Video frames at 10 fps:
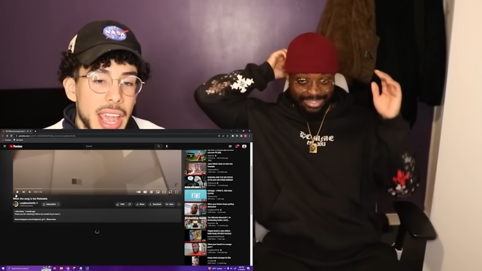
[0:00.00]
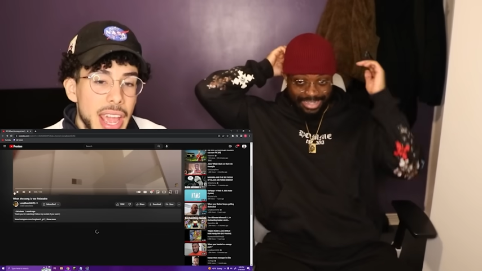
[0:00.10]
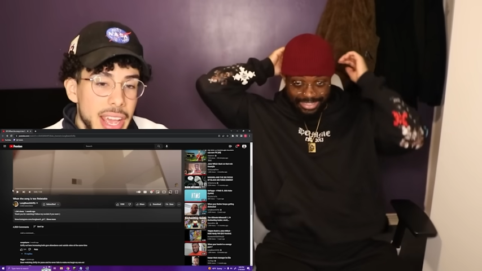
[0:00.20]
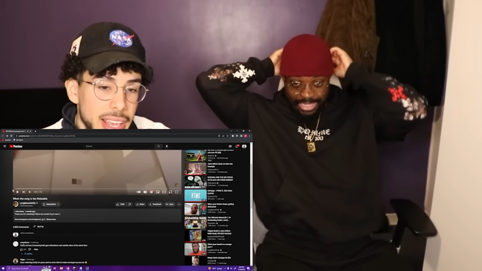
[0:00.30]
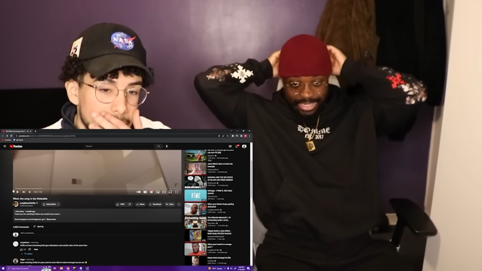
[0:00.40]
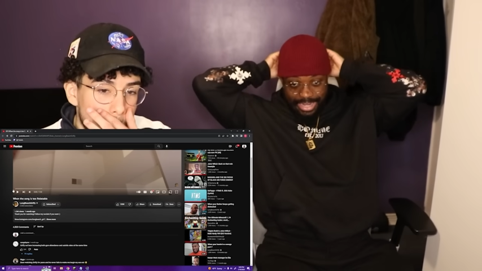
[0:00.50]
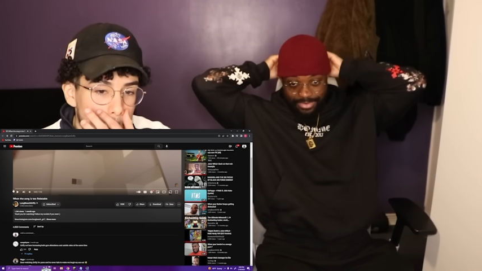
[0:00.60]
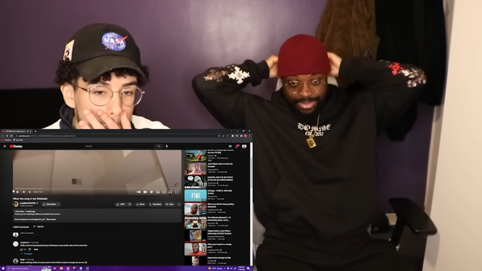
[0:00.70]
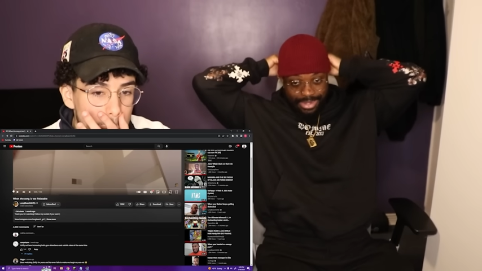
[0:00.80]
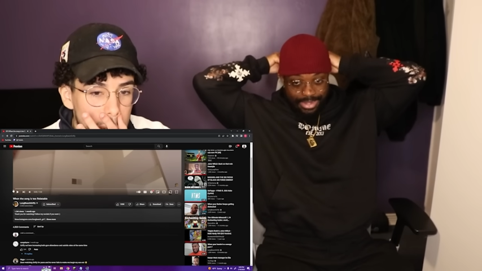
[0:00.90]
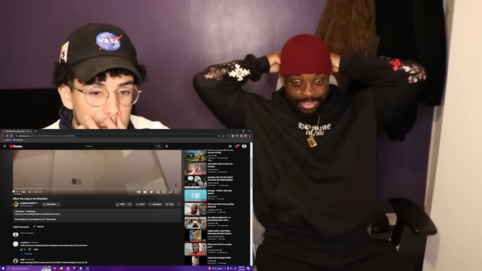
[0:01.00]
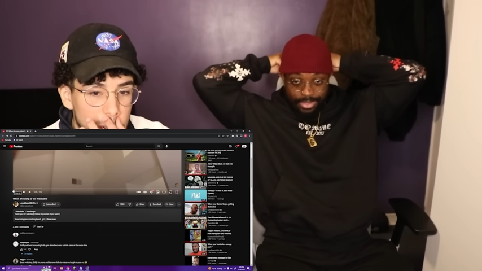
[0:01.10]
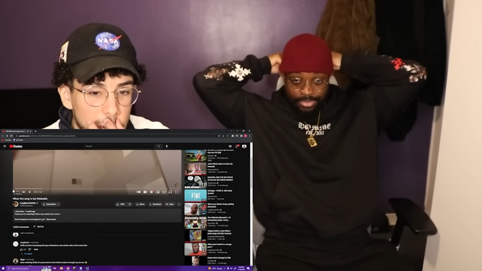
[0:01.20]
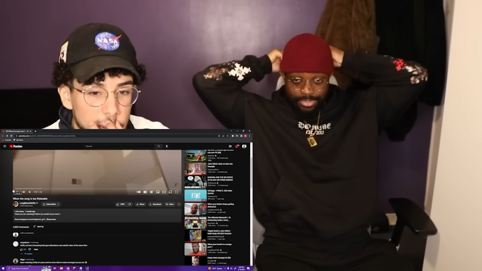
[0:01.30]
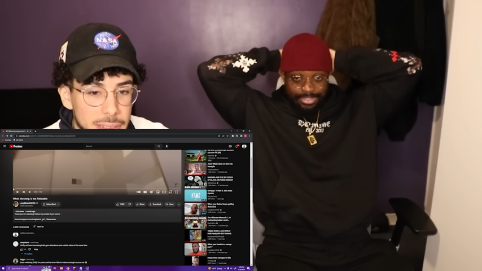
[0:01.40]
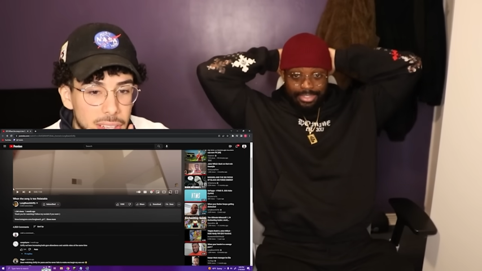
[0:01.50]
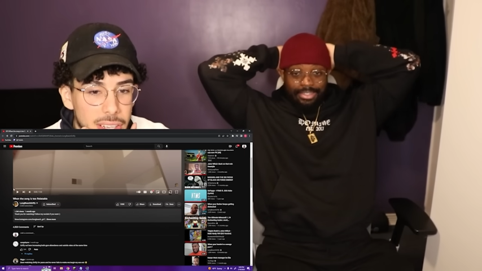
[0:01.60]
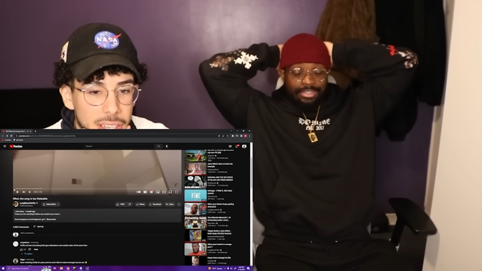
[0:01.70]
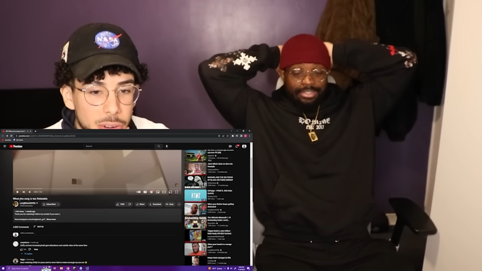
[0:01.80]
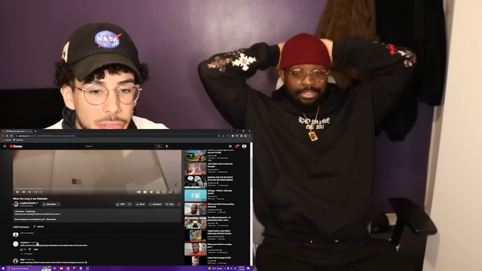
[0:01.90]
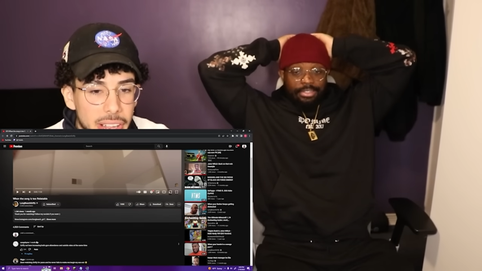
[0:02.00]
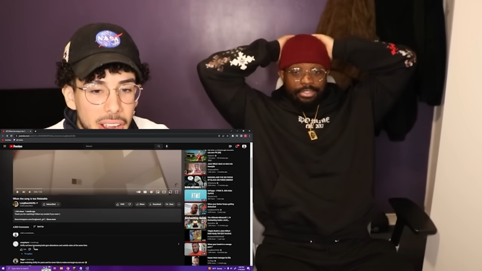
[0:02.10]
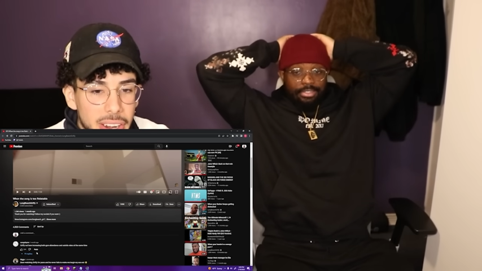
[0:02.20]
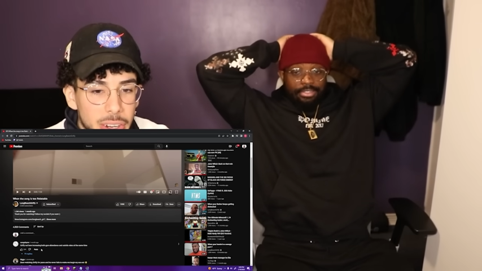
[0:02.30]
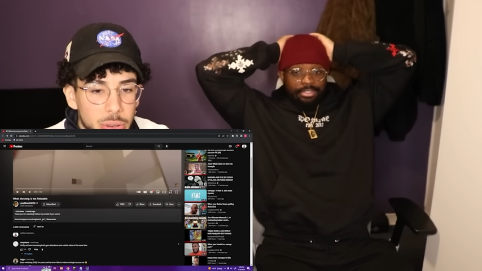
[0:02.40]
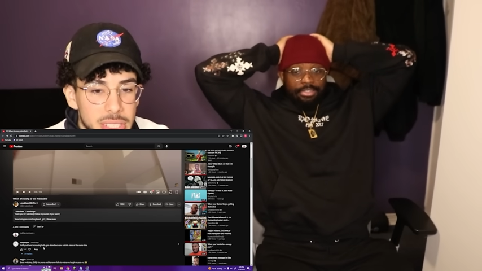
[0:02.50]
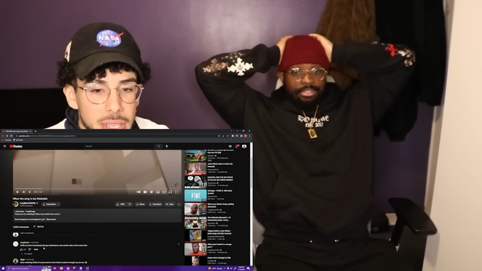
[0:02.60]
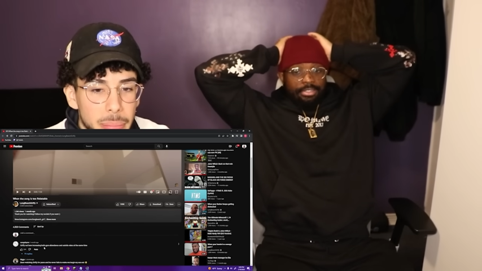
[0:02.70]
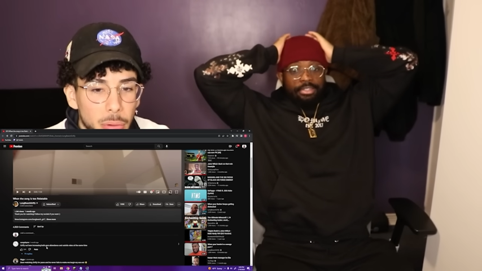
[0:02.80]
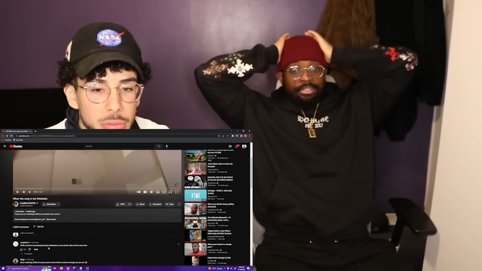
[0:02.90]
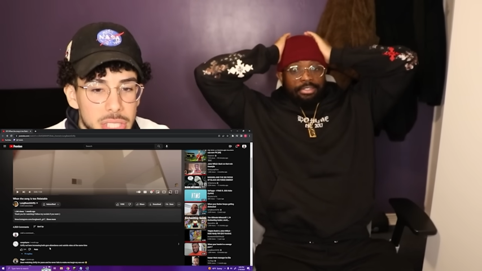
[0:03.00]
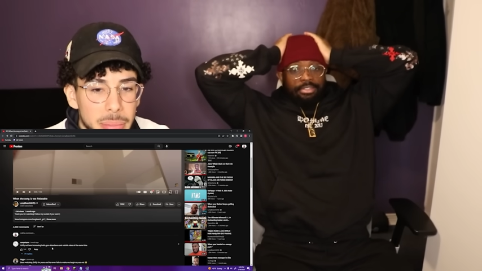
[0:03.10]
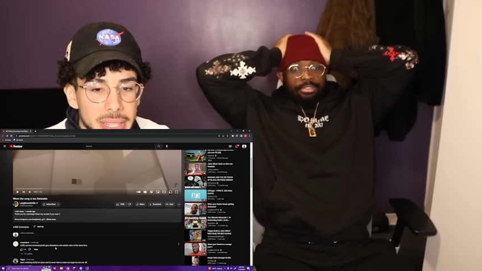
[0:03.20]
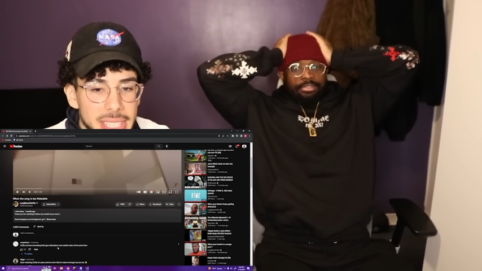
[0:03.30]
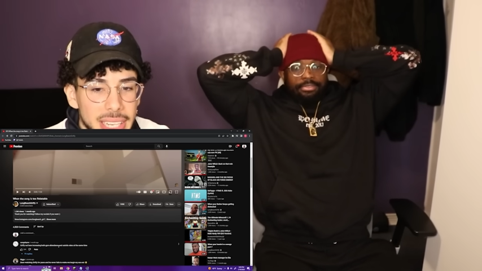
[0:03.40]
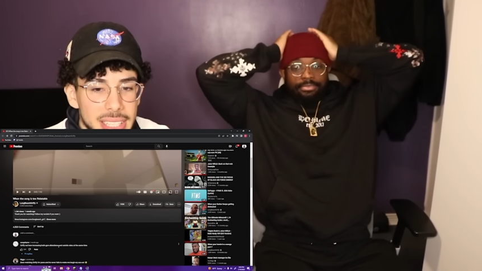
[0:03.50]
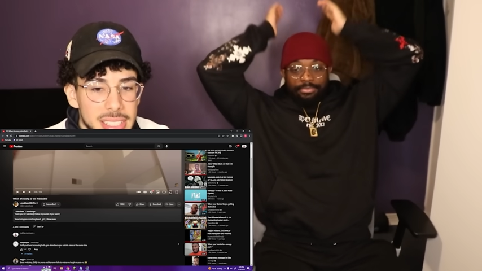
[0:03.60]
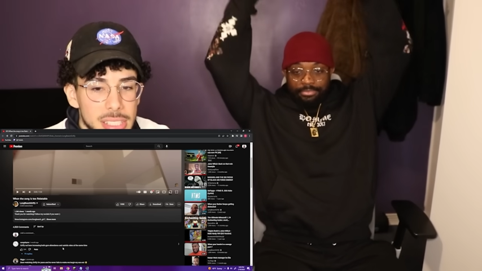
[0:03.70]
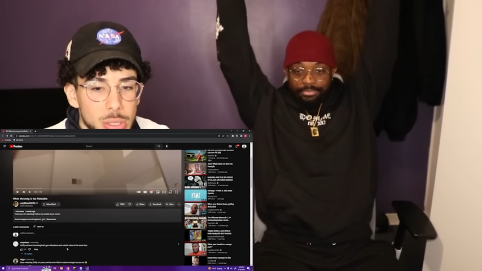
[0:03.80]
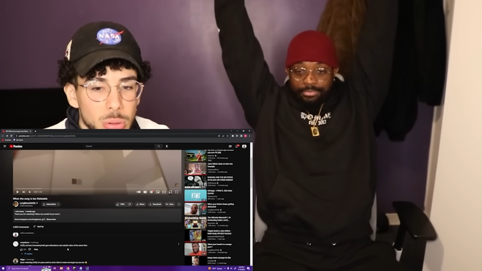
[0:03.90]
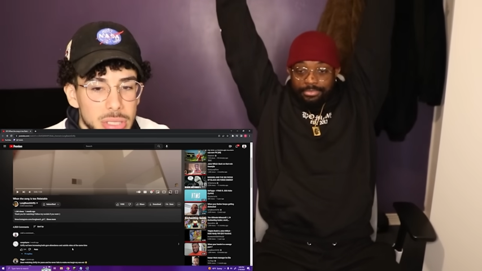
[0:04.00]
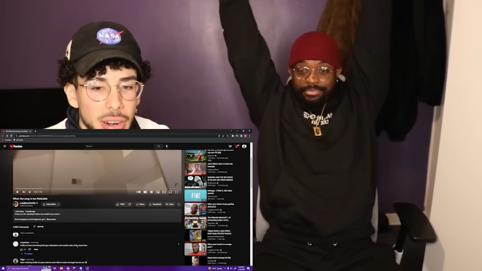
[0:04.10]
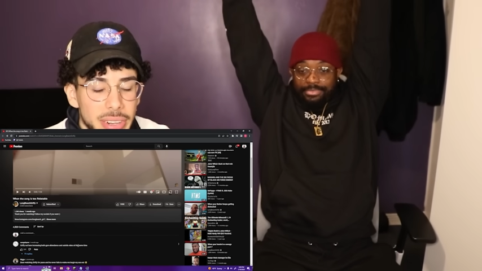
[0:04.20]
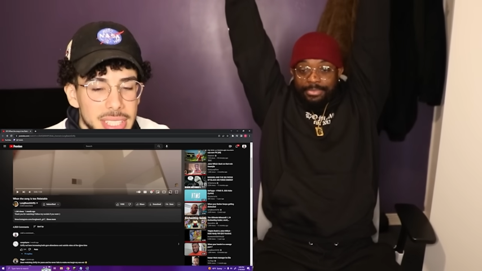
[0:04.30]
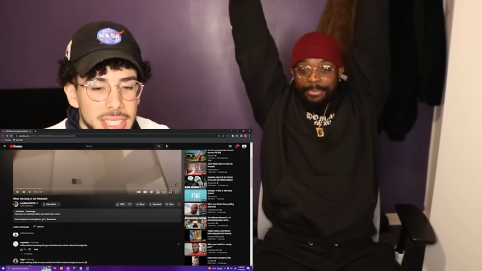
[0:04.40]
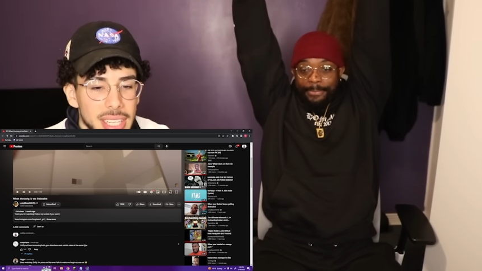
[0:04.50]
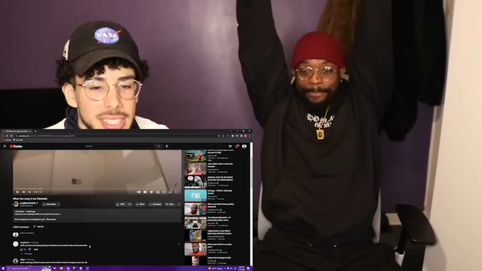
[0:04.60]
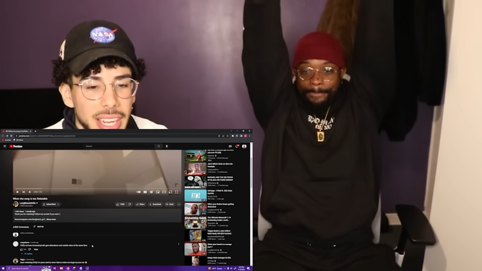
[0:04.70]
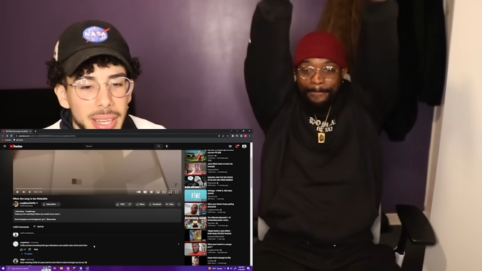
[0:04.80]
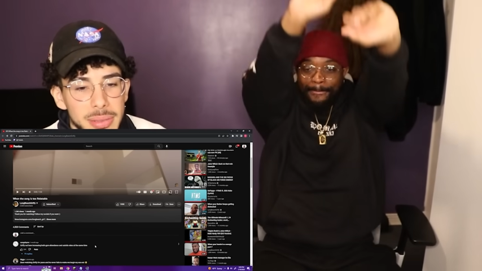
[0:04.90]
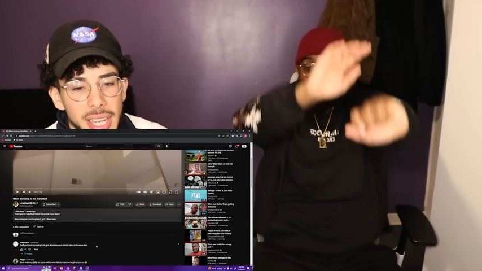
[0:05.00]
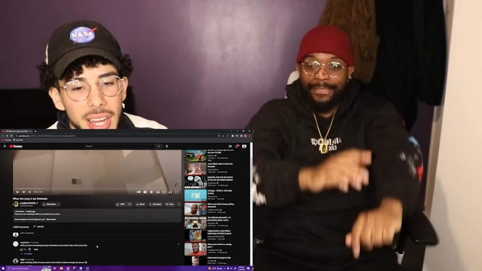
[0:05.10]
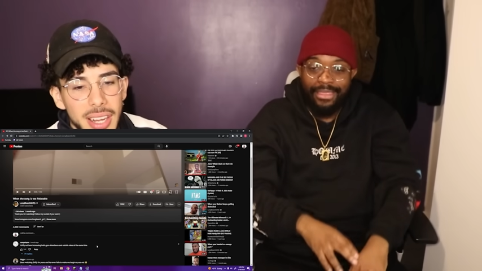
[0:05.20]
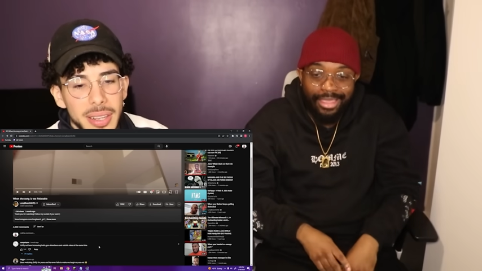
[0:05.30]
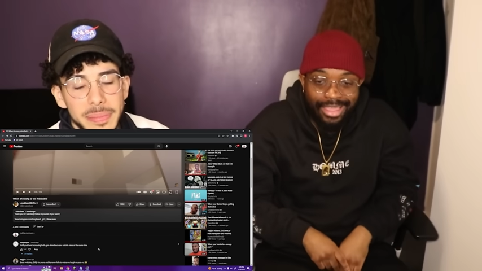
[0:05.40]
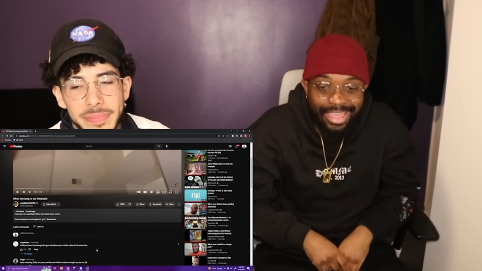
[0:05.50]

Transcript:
Speaker 1: Yeah. i tell you that right now. Look, Griffy out here increasing both gym attendance and suicide rates at the same time.